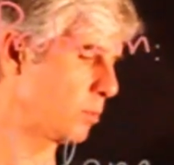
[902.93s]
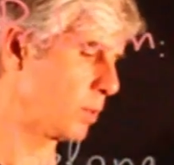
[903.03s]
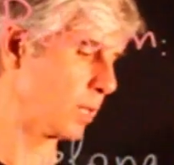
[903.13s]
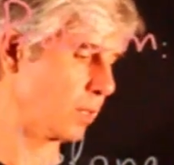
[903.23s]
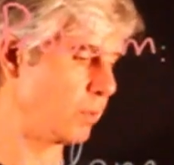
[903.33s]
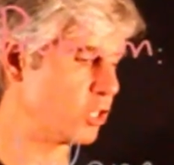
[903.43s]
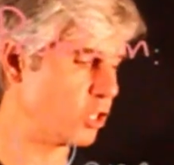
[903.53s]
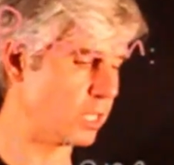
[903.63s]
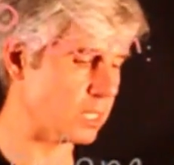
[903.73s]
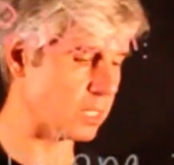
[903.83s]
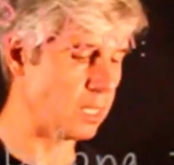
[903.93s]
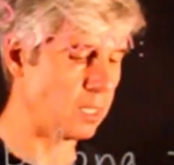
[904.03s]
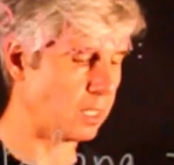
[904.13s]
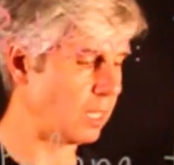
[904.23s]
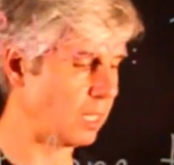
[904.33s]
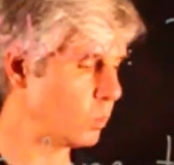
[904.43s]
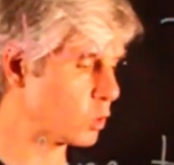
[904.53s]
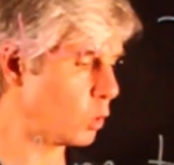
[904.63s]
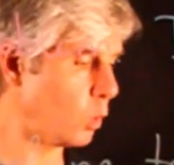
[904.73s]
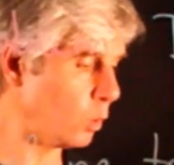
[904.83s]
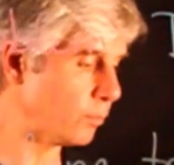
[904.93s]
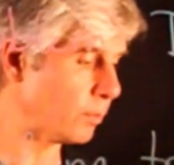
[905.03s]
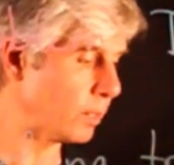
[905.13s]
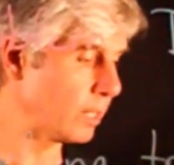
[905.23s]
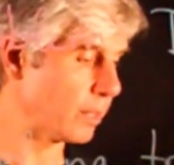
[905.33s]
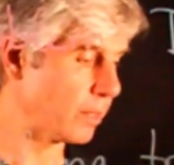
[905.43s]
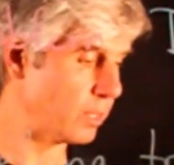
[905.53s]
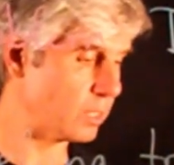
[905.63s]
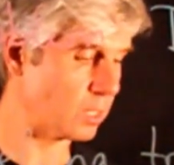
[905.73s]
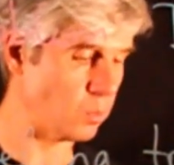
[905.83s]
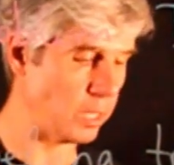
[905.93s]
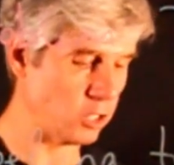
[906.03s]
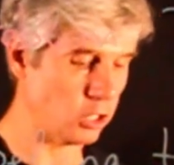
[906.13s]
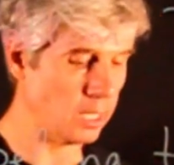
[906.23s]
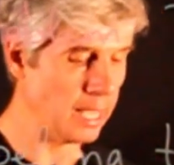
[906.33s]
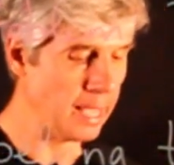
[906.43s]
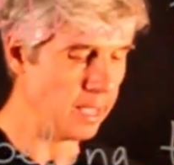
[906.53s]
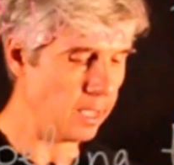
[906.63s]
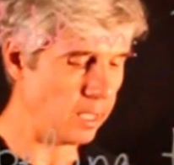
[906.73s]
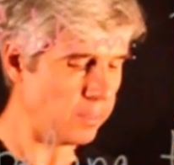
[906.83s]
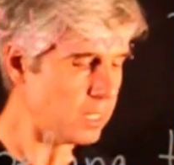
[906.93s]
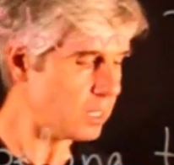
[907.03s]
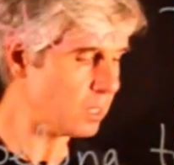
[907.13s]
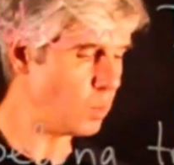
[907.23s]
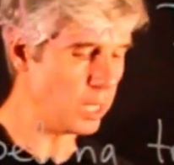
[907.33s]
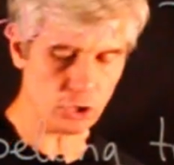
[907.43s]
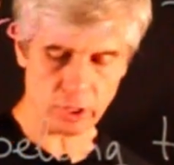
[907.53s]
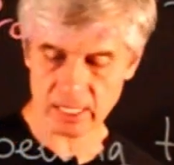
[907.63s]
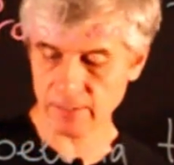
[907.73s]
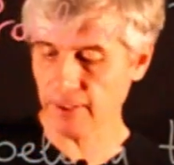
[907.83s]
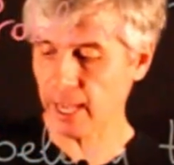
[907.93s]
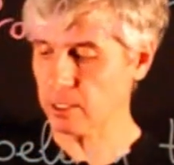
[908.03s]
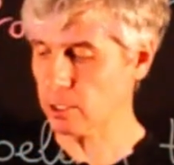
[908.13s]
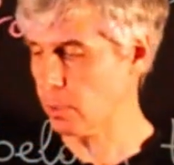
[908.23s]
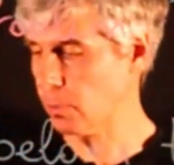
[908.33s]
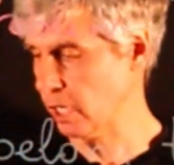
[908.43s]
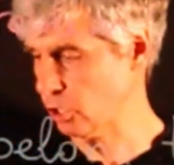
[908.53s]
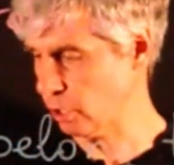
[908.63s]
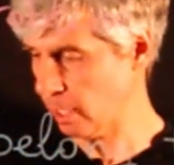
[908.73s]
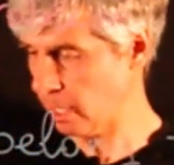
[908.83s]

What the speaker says: And the question is, can we solve this equation? And this equation is a vector equation.